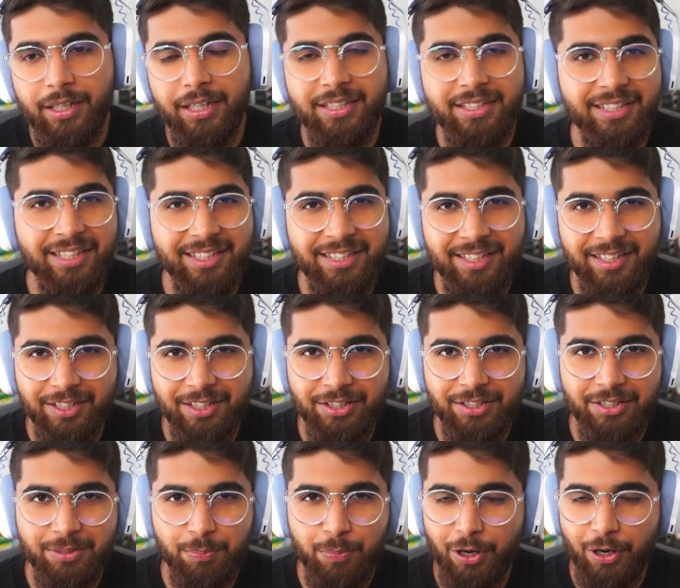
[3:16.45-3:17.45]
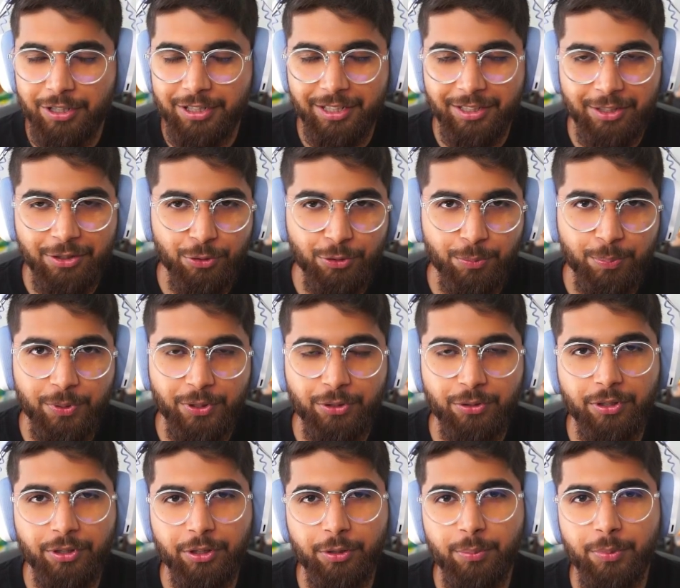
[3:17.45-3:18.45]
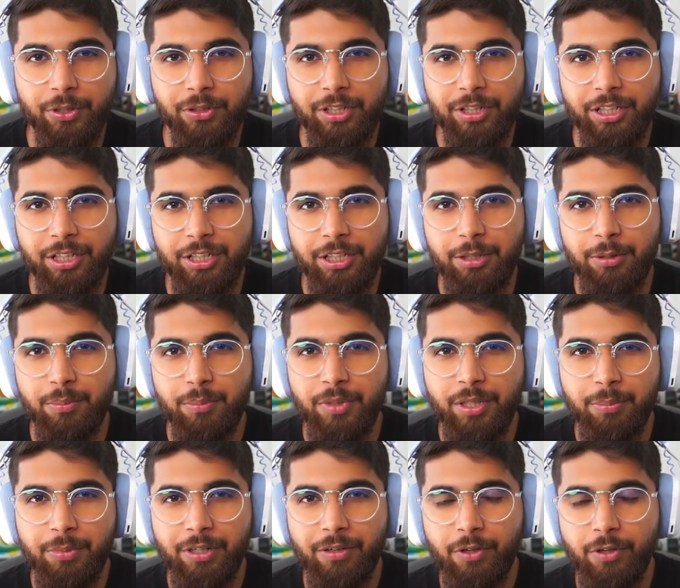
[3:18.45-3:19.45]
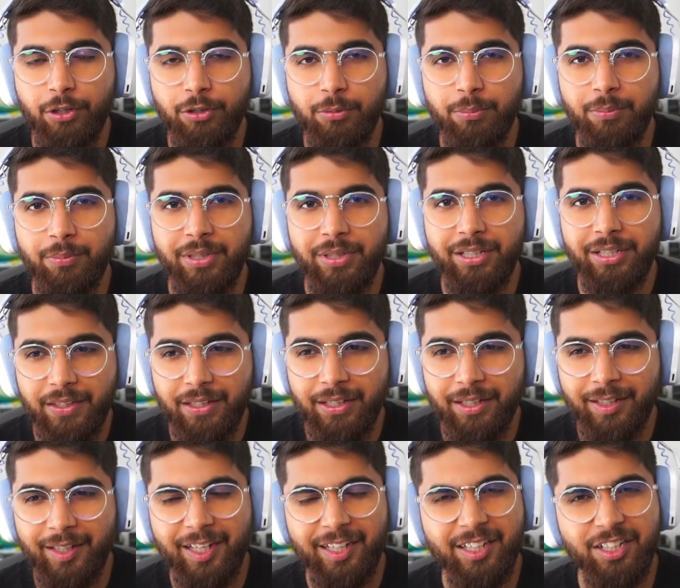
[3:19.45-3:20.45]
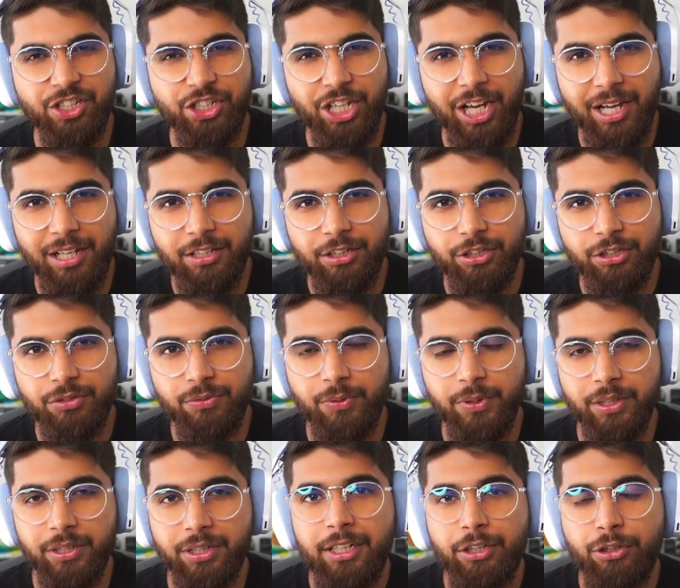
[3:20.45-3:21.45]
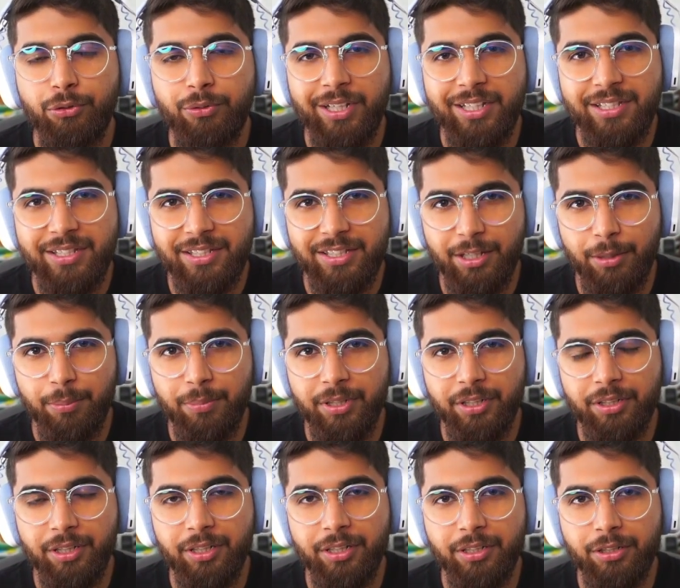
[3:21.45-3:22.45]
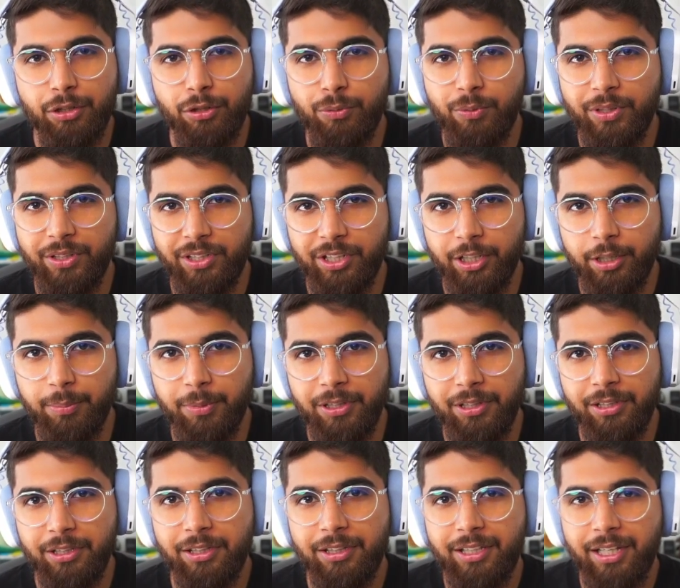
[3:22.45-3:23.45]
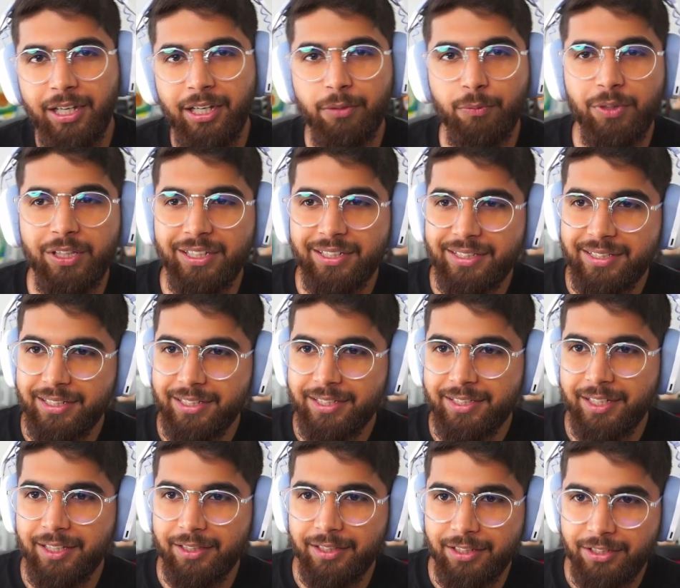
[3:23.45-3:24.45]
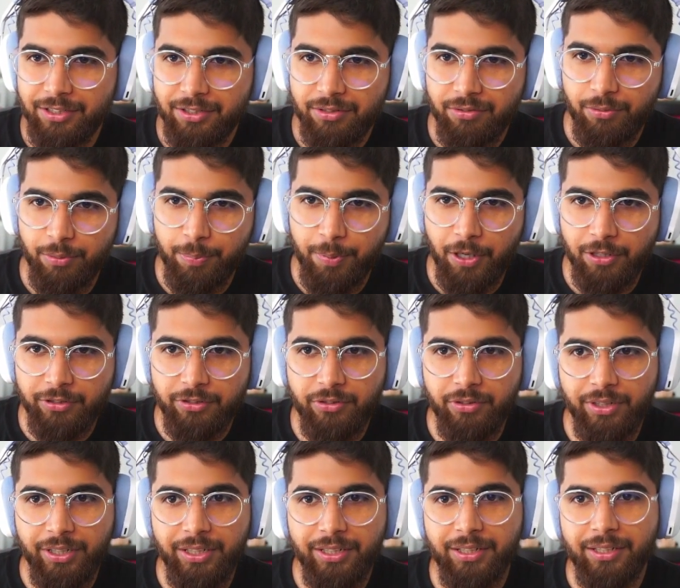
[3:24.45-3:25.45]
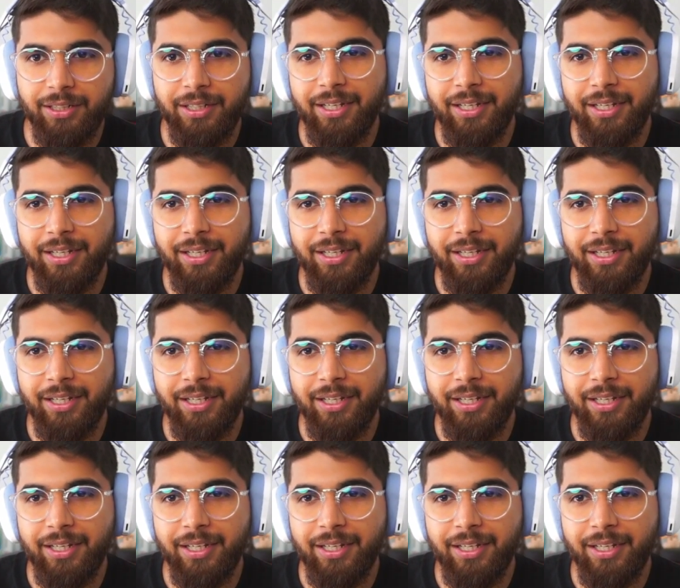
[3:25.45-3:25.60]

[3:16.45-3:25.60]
And since this project is open to the community, maybe I want to make it like a challenge where you can submit it to a table that will exist in this repository.